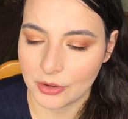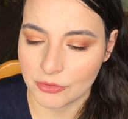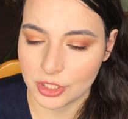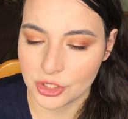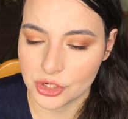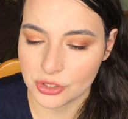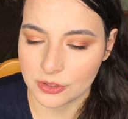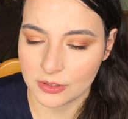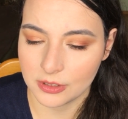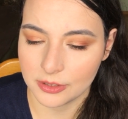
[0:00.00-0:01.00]
reach
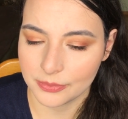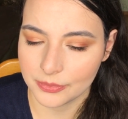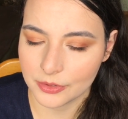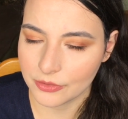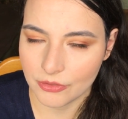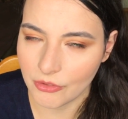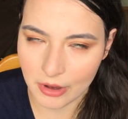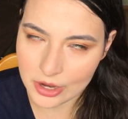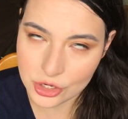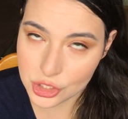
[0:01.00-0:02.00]
the
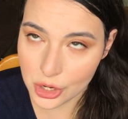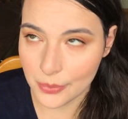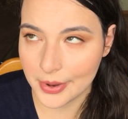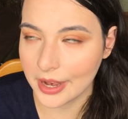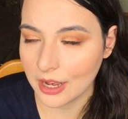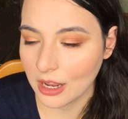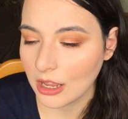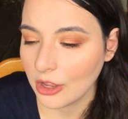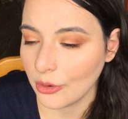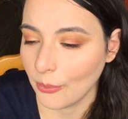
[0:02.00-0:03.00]
free shipping
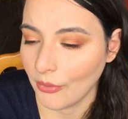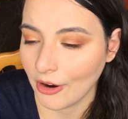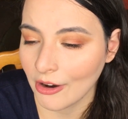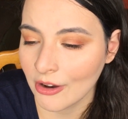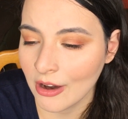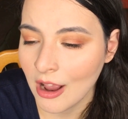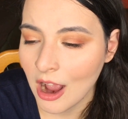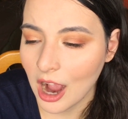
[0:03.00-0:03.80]
bar,